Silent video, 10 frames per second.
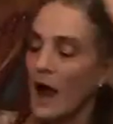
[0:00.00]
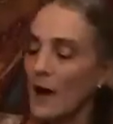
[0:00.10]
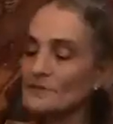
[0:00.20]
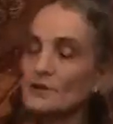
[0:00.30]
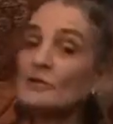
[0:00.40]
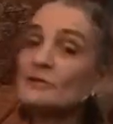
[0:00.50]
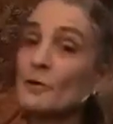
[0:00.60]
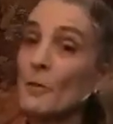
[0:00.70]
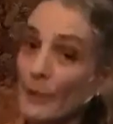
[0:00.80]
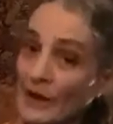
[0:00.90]
I was
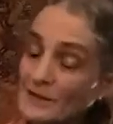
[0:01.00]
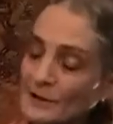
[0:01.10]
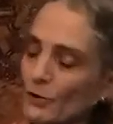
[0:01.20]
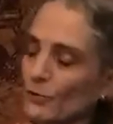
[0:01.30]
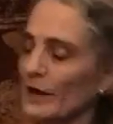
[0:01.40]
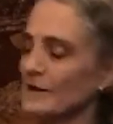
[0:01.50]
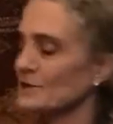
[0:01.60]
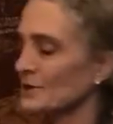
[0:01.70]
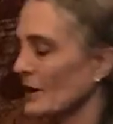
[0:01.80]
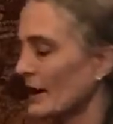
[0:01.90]
also a bicycle
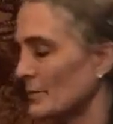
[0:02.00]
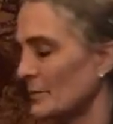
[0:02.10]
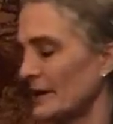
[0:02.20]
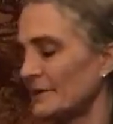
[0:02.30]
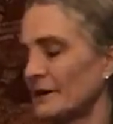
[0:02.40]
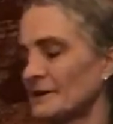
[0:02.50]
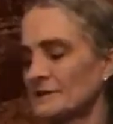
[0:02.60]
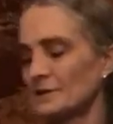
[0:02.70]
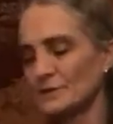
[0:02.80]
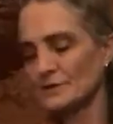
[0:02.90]
racer and made the
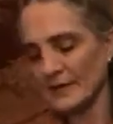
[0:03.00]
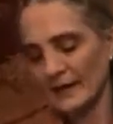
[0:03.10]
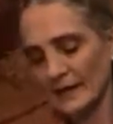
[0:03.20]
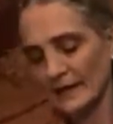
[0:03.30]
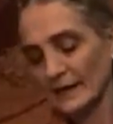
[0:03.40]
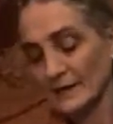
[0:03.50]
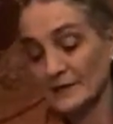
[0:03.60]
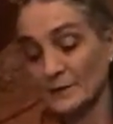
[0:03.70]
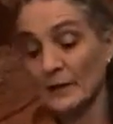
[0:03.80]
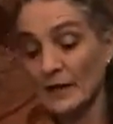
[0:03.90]
excuse that I needed
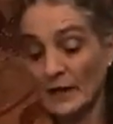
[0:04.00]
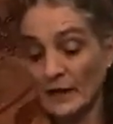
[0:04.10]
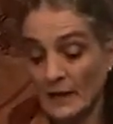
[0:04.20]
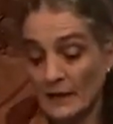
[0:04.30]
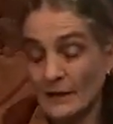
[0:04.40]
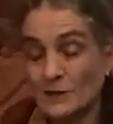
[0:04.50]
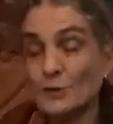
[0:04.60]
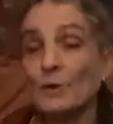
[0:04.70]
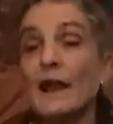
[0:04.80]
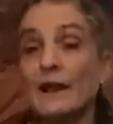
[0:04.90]
to
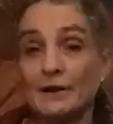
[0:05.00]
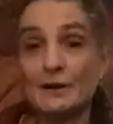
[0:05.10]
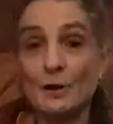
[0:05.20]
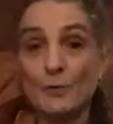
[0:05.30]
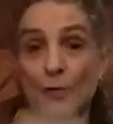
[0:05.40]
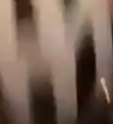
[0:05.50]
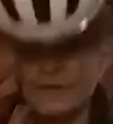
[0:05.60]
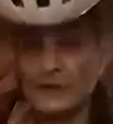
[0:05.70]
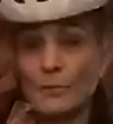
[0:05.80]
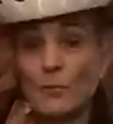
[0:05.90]
train
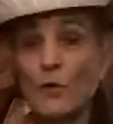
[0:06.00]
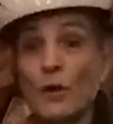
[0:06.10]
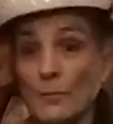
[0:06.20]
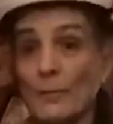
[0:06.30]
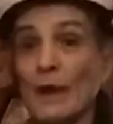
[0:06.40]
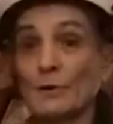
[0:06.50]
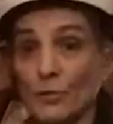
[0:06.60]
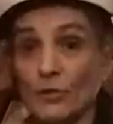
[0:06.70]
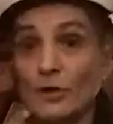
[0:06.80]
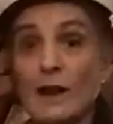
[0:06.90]
year-round in a more
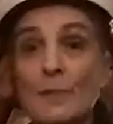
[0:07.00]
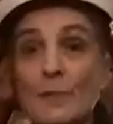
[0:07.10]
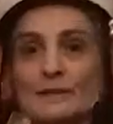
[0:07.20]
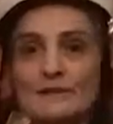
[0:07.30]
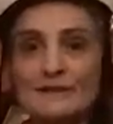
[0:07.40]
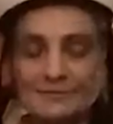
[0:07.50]
amenable climate.